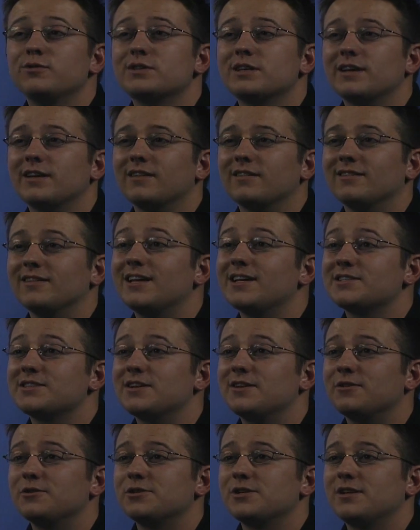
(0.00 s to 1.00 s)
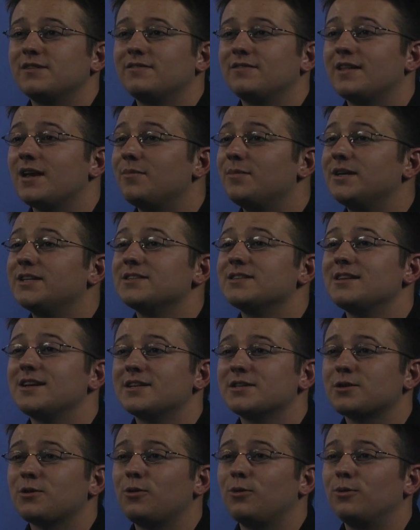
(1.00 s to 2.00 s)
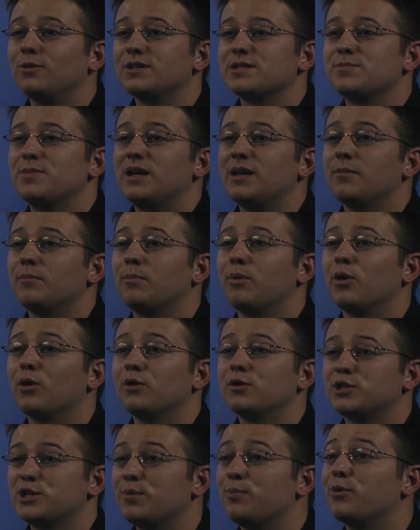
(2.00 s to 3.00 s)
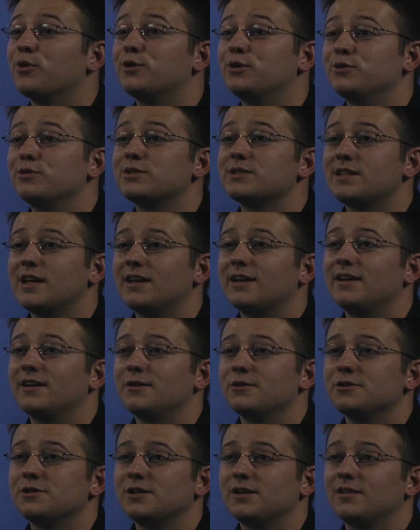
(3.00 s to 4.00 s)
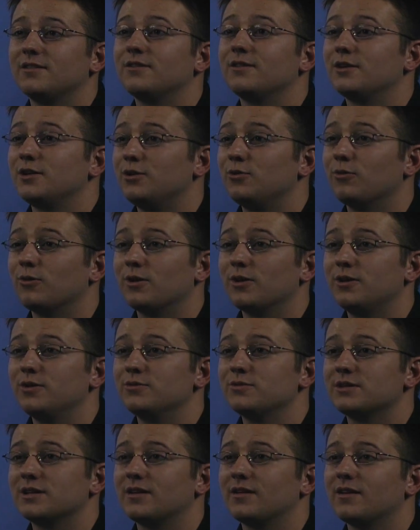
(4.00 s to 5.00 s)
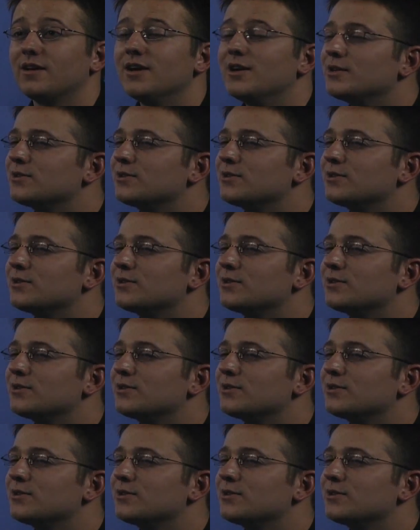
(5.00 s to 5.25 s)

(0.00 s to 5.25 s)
using less energy, that means less coal is being burned to produce that energy that you are using.